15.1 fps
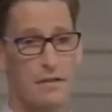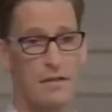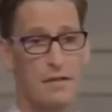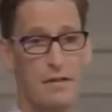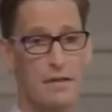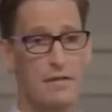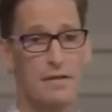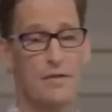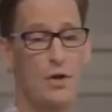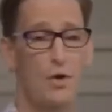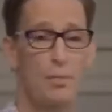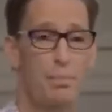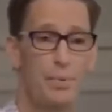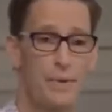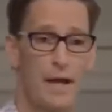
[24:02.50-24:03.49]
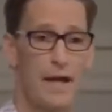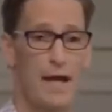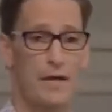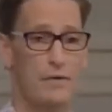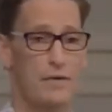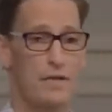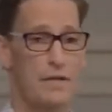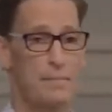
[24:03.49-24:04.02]
in this hope
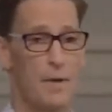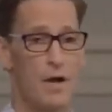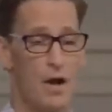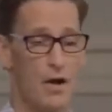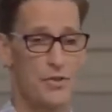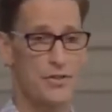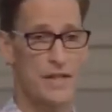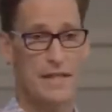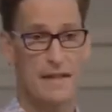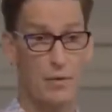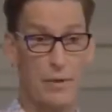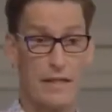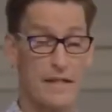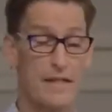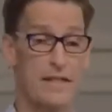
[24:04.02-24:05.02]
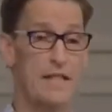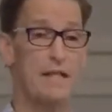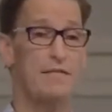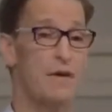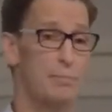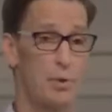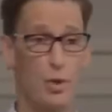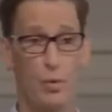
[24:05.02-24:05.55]
acronym are saying that we need to give
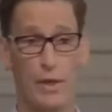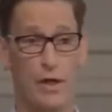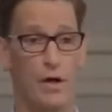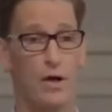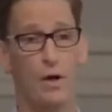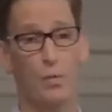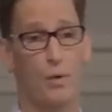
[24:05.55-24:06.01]
up who we are,